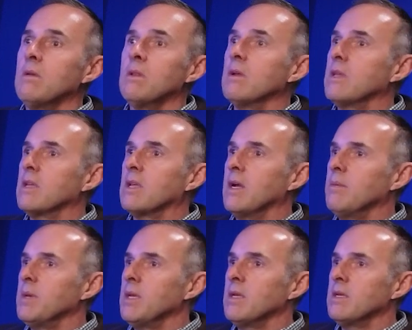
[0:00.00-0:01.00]
look at the
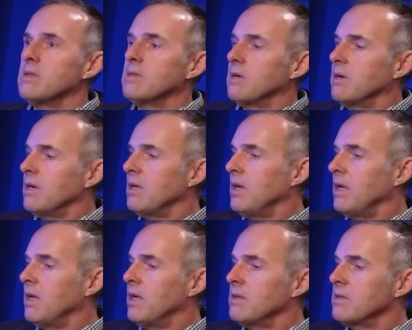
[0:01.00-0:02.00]
company, it started
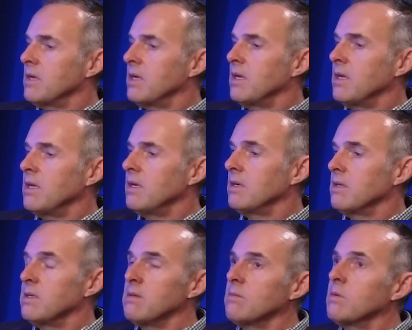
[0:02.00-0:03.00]

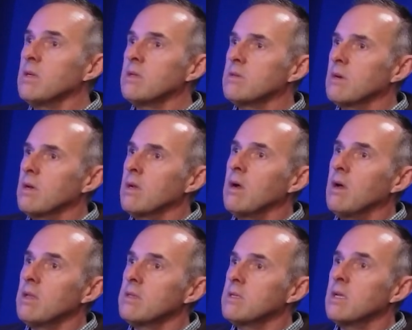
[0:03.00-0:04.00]
we started
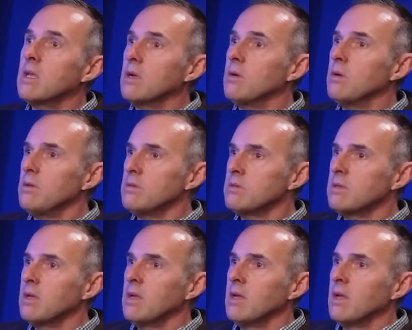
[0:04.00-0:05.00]
hauling chicken
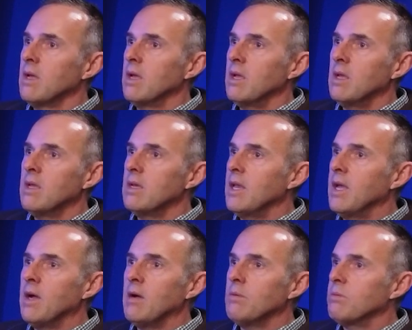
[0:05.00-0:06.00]
halts, right? And
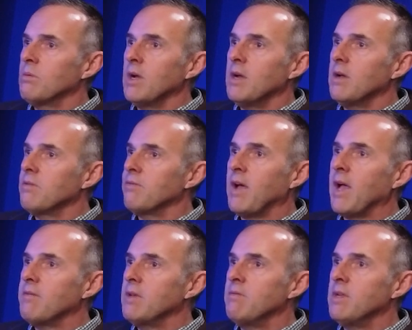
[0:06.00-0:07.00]
now
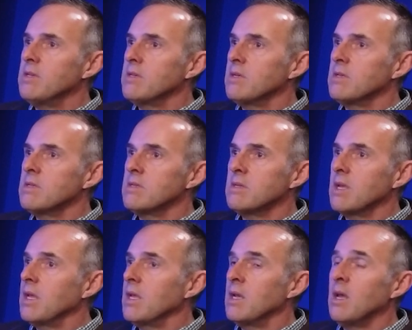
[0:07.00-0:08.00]
5 divisions
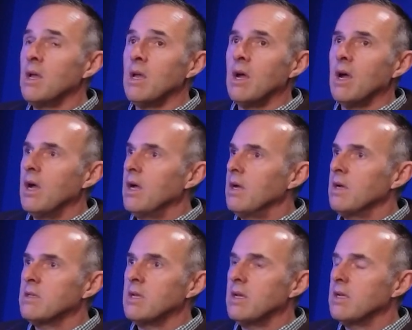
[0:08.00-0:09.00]
and
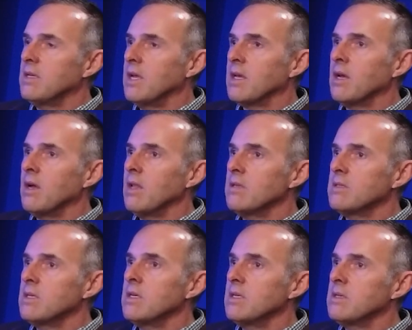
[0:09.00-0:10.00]
a ton of
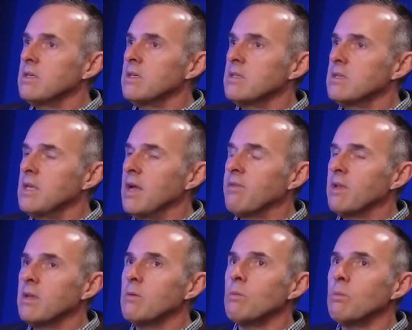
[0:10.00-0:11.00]
technology. It's
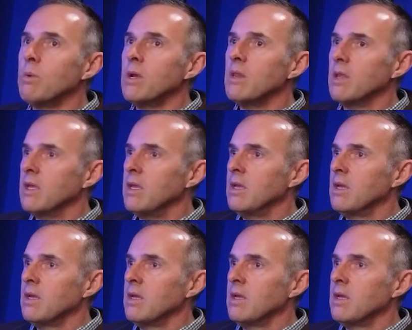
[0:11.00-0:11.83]
definitely really